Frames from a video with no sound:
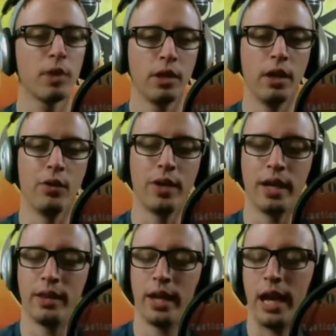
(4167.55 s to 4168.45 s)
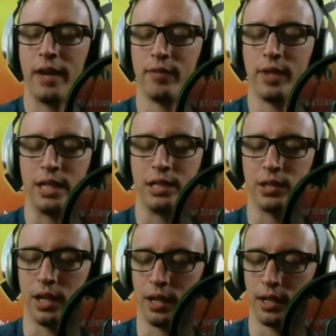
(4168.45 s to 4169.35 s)
They have these
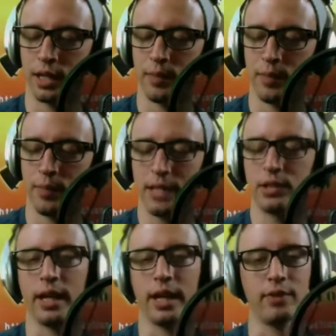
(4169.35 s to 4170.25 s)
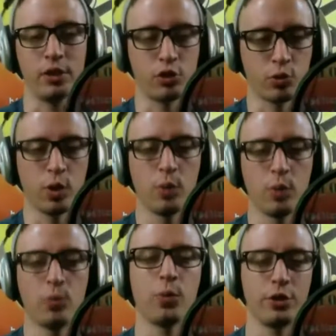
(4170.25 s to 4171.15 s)
committees, and they have these
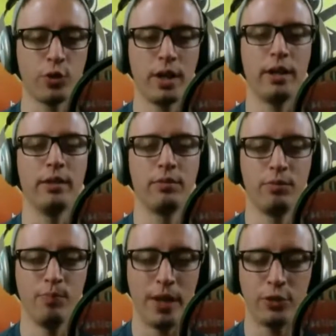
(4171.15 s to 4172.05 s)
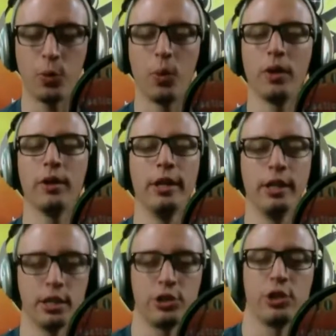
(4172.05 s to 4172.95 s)
groups where they try to mentor and nurture